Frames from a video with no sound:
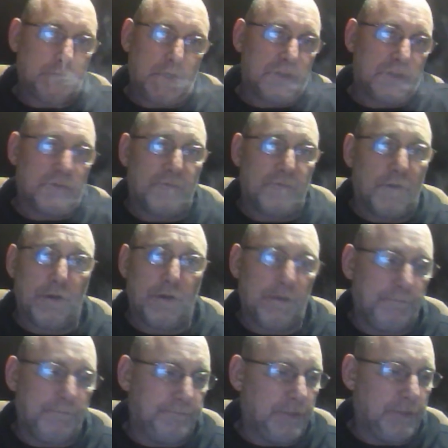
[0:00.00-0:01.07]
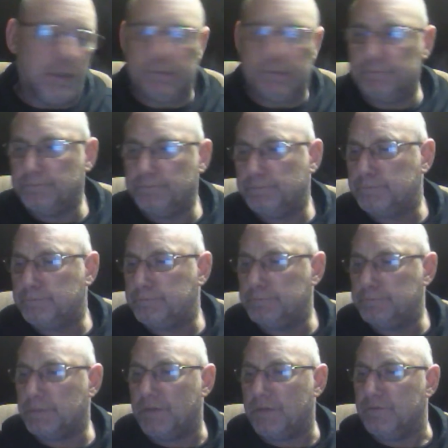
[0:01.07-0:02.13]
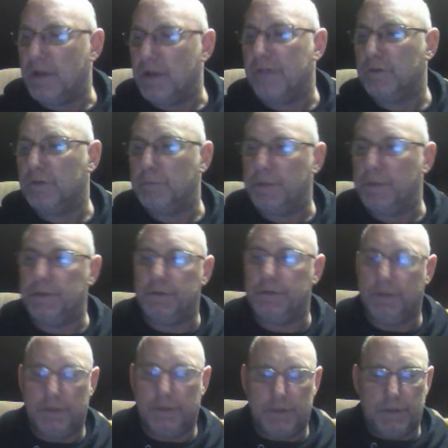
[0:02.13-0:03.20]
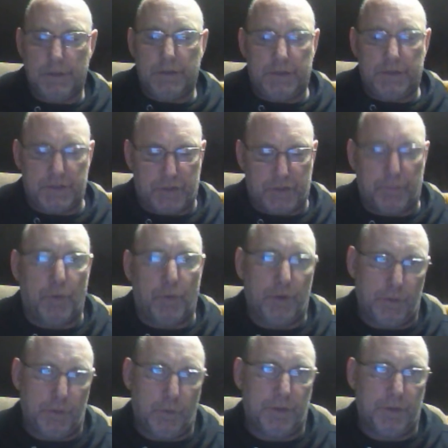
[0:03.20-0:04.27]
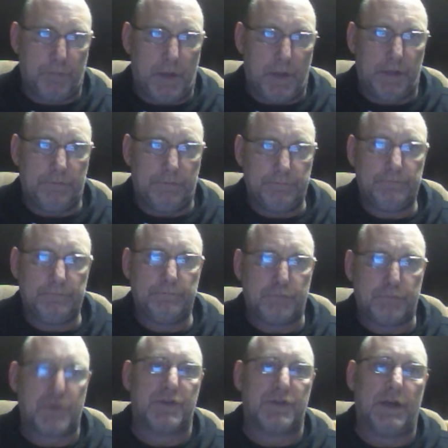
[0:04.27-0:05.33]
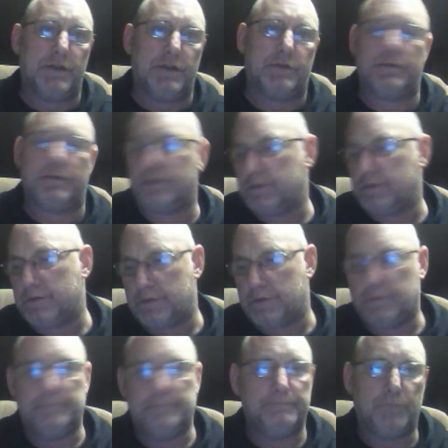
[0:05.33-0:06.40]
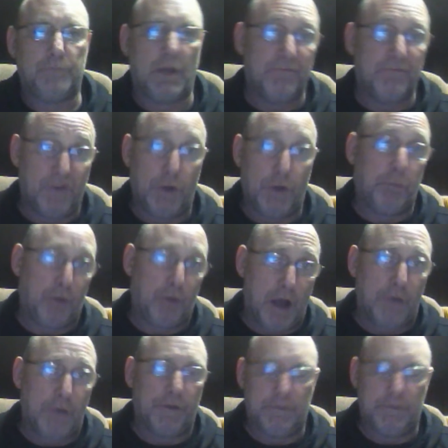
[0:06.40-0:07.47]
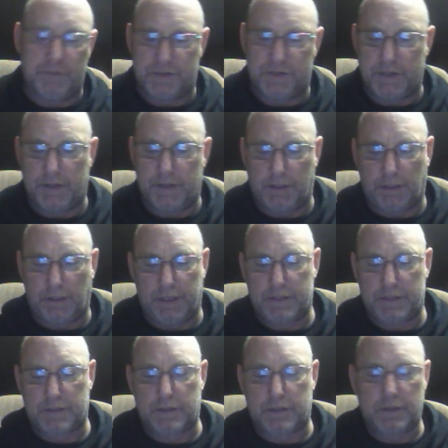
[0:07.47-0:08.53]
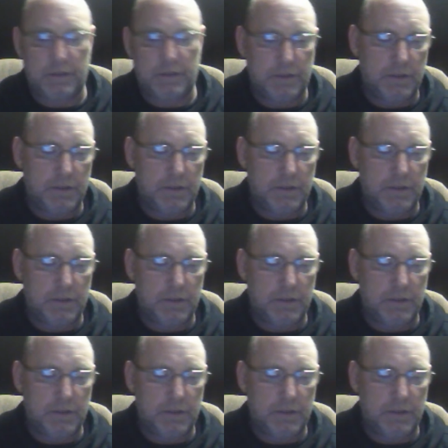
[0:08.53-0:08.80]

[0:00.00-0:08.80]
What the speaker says: It's a very, I've never been disappointed with my Precises. I'm very proud of them, to say the least.